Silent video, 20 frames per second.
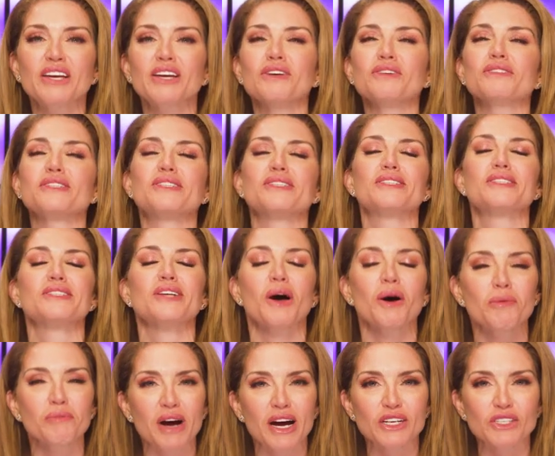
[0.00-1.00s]
you so
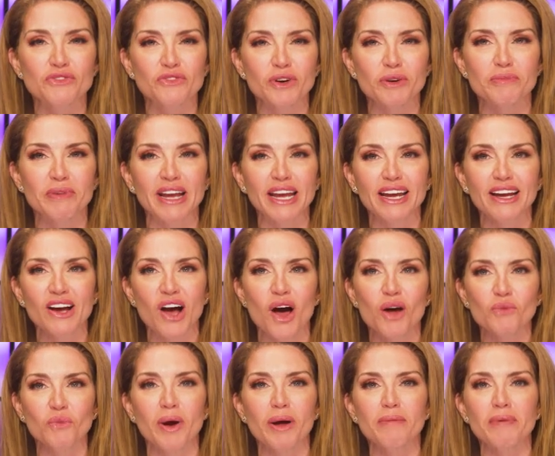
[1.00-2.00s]
much for being on
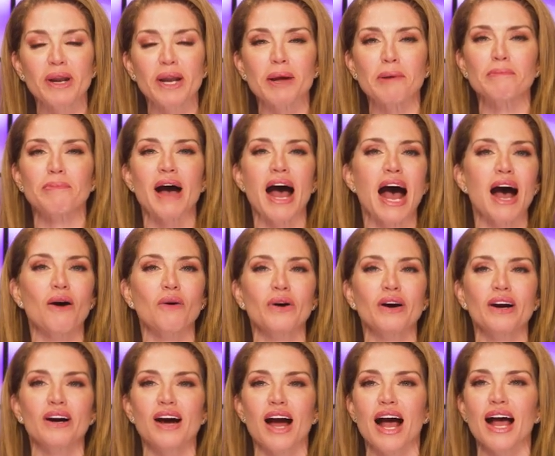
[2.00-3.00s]
Women in
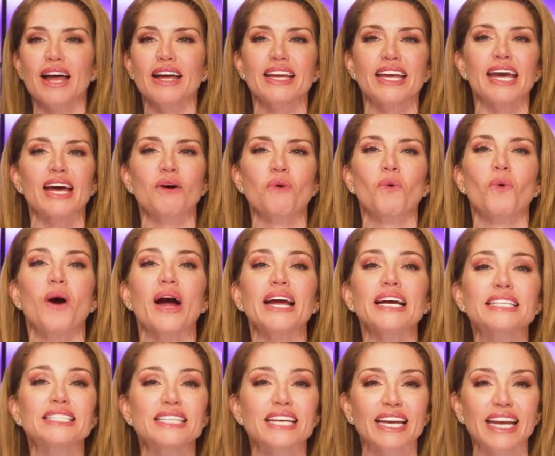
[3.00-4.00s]
Power. I can't
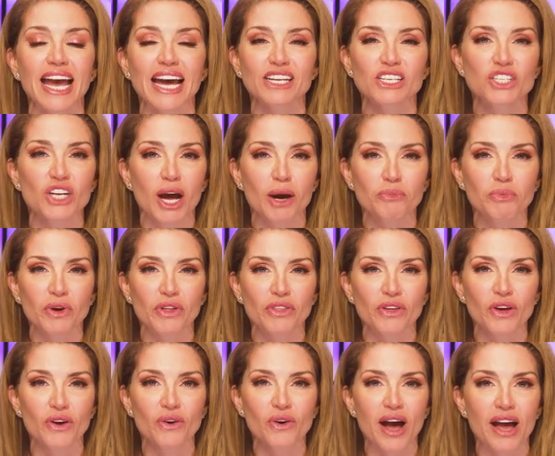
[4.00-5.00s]
wait to catch up with
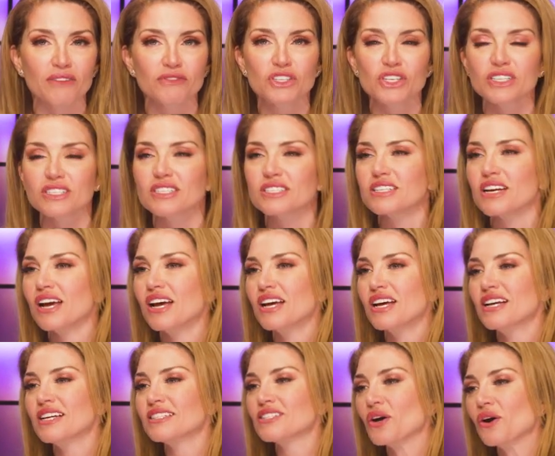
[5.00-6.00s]
you. I've just
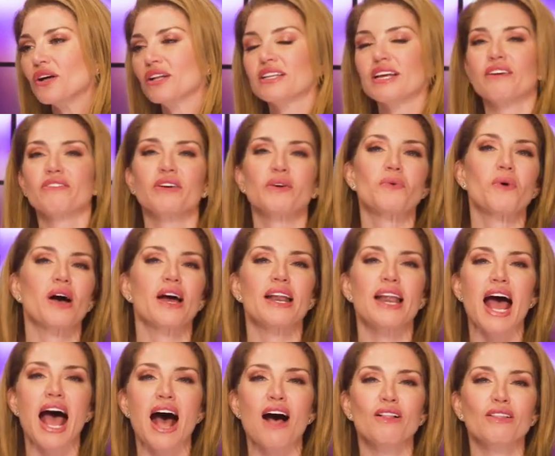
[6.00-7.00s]
told everyone
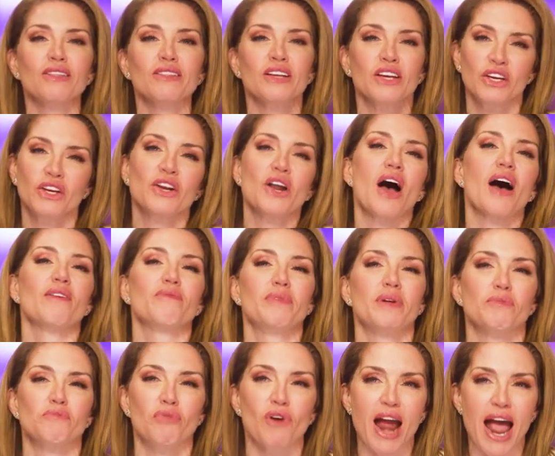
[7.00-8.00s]
how, you know, I've
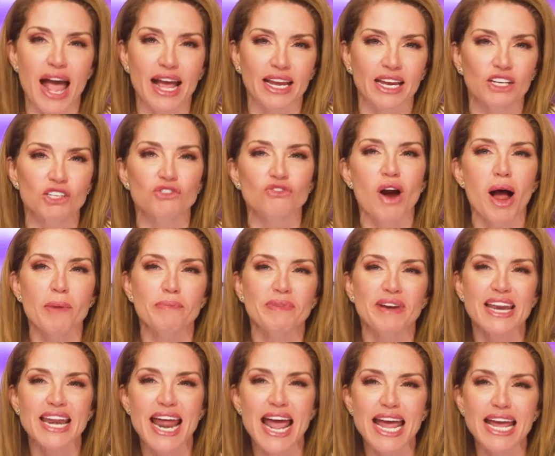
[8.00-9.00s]
been bragging, dropping
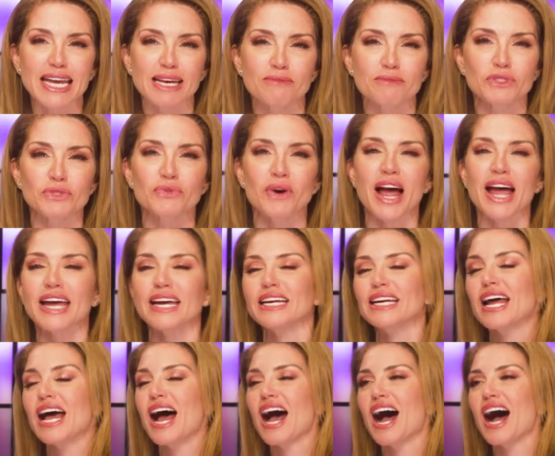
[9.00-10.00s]
names, right?
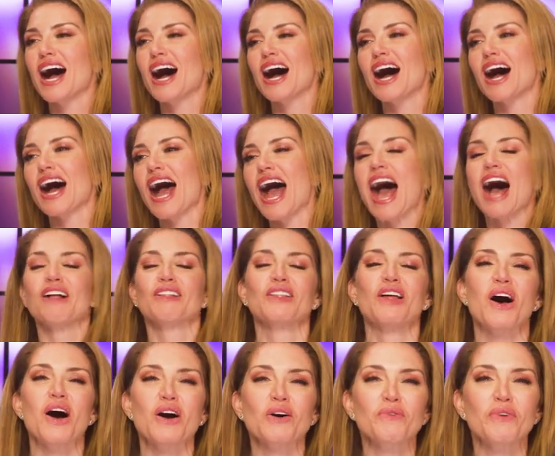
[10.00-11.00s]
uh, how
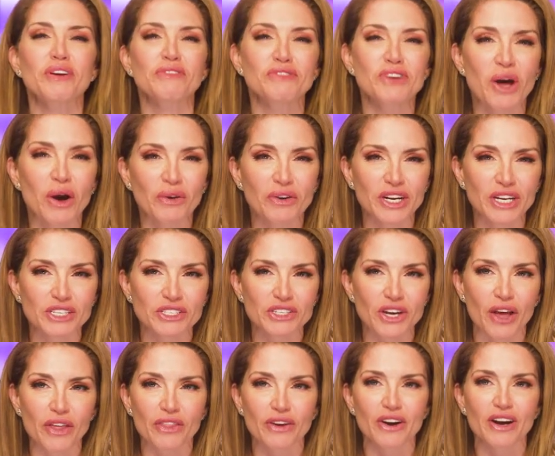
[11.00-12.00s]
long we've known each
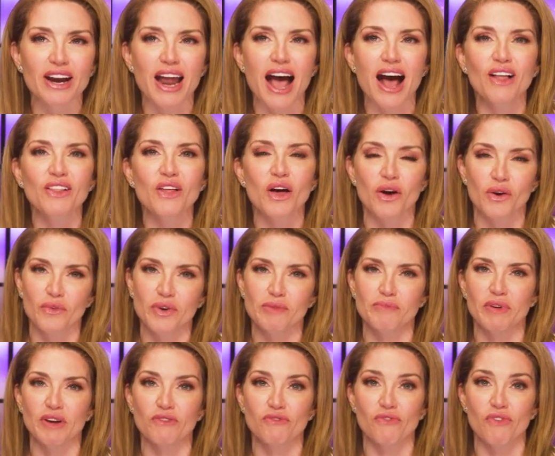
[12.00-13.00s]
other and how long we've
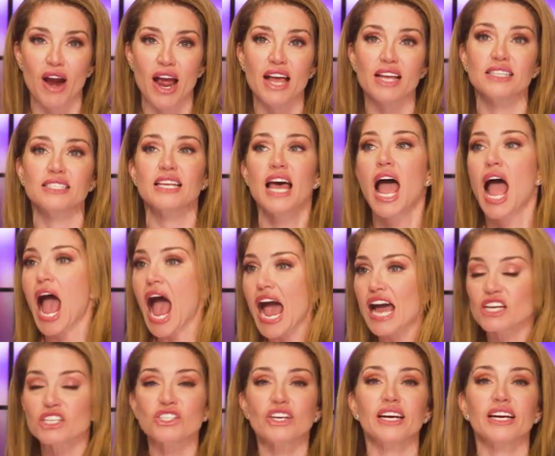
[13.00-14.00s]
been friends.
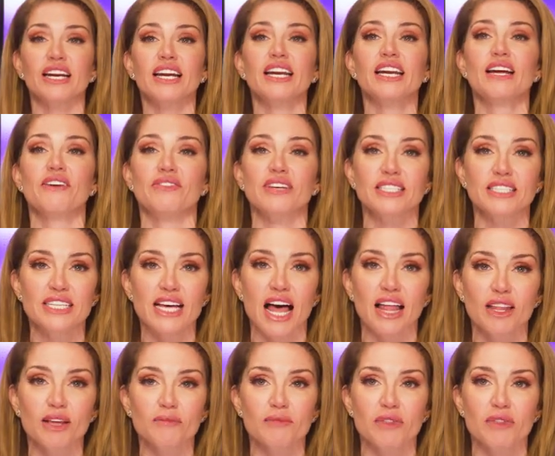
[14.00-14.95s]
Actually, I didn't even tell him